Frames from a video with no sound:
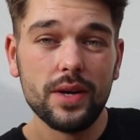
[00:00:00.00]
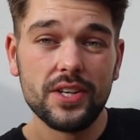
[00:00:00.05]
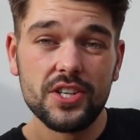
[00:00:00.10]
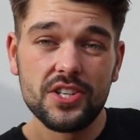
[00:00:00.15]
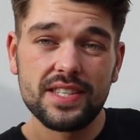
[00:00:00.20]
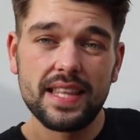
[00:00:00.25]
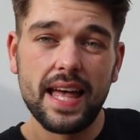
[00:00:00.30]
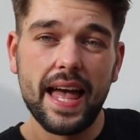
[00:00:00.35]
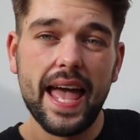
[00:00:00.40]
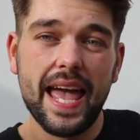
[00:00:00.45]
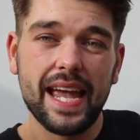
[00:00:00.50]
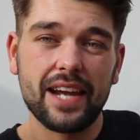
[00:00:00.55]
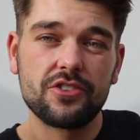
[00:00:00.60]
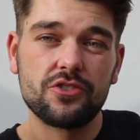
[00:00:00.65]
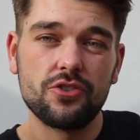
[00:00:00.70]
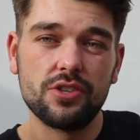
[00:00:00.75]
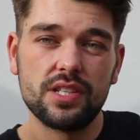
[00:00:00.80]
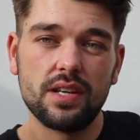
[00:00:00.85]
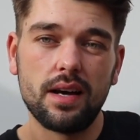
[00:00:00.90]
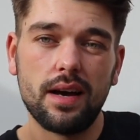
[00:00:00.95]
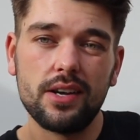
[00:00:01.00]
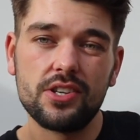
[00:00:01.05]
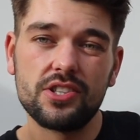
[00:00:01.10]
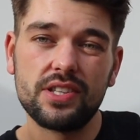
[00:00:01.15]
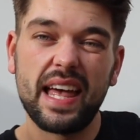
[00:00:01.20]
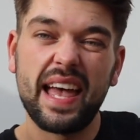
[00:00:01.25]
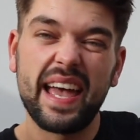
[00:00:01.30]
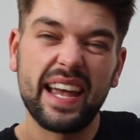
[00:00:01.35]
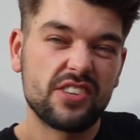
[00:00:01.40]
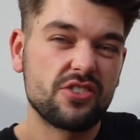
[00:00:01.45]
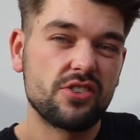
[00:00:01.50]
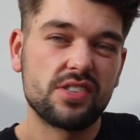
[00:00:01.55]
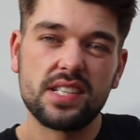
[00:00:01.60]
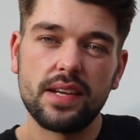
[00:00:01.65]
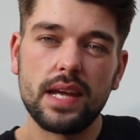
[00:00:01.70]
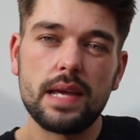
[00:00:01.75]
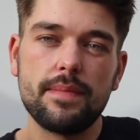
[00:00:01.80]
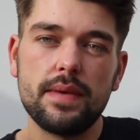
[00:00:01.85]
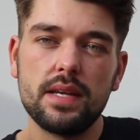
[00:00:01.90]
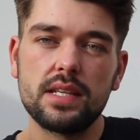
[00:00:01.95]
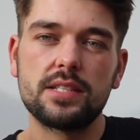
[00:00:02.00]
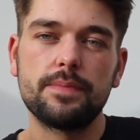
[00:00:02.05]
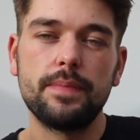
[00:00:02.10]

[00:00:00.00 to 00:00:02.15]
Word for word: It's just that extra touch, that extra something that's